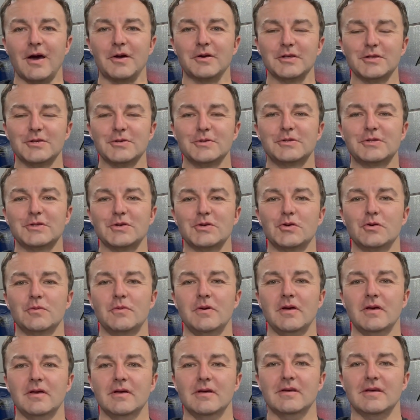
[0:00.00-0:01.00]
Howdy
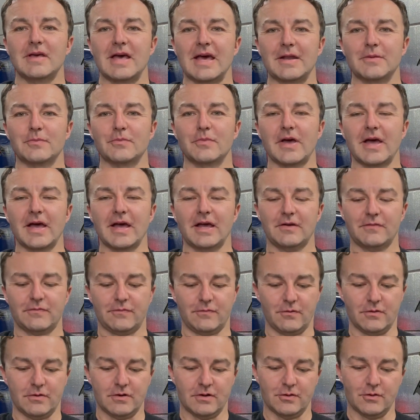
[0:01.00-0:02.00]
YouTube, Adam back
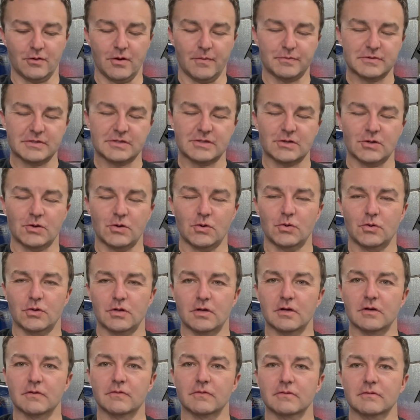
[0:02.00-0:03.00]
for another episode
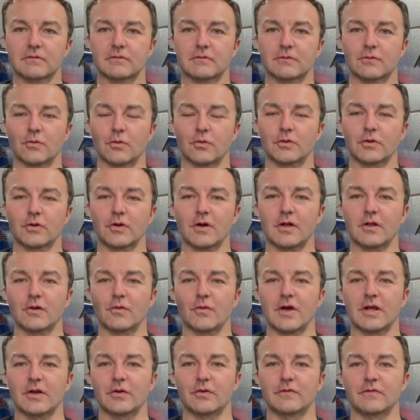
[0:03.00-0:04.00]
of Northern
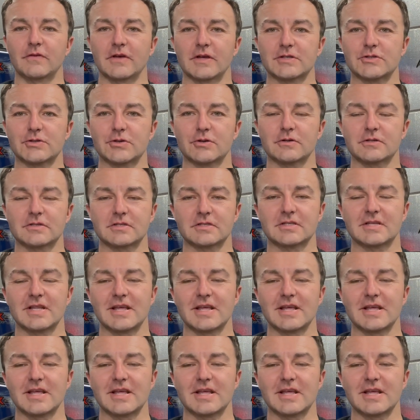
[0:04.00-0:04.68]
Colorado Adventures.